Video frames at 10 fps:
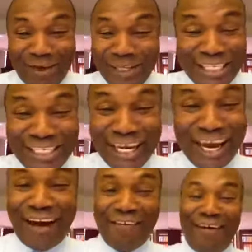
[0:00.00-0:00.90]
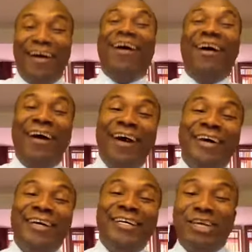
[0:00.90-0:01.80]
Washington Carver.
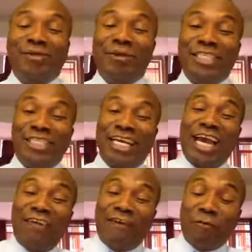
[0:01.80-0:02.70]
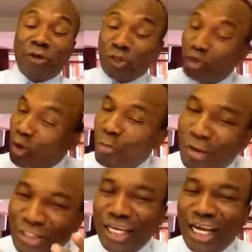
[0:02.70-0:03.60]
Judge Washington Carver was so
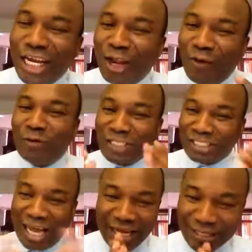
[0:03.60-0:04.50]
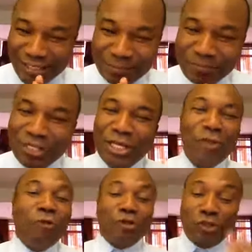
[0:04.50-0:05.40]
much in love with science. He
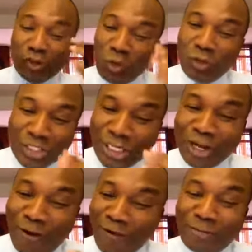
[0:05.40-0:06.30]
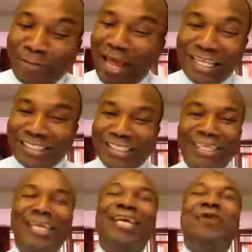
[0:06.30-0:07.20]
was so much in love with plants.
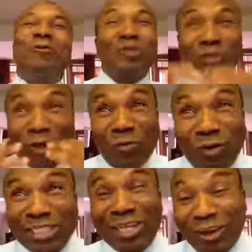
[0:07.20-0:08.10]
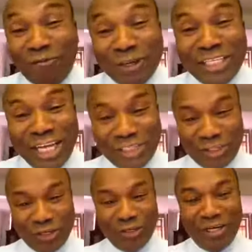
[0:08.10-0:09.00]
He was so much in love with
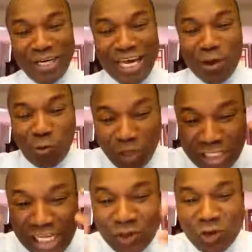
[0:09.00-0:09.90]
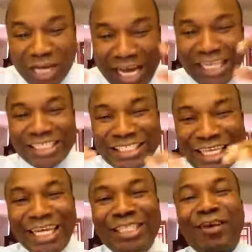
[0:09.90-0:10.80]
nature he wanted to get the
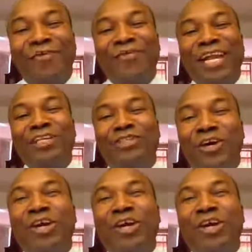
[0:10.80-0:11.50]
secret of nature.